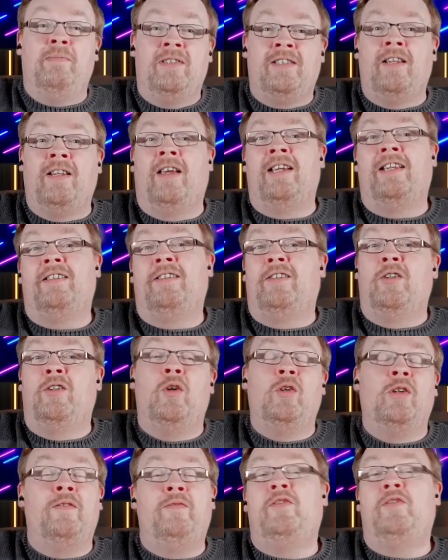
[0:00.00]
like Call
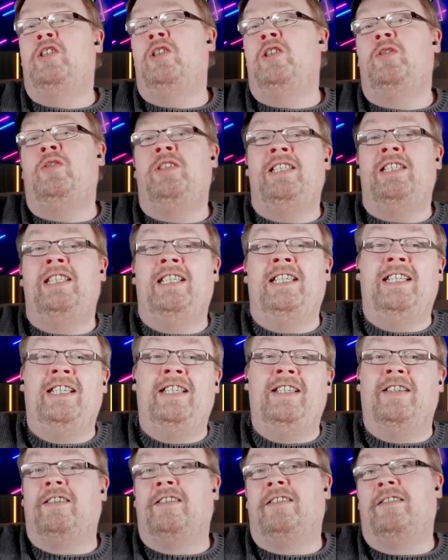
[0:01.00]
of Duty
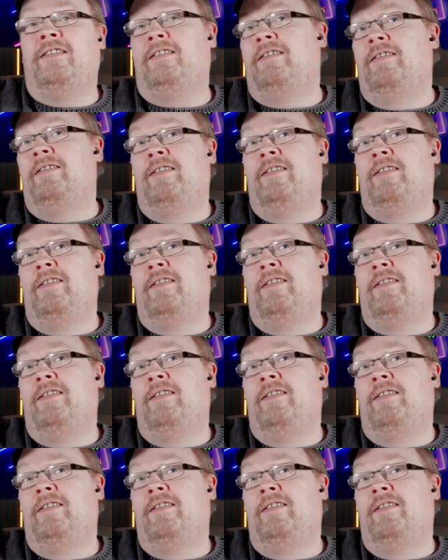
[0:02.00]
and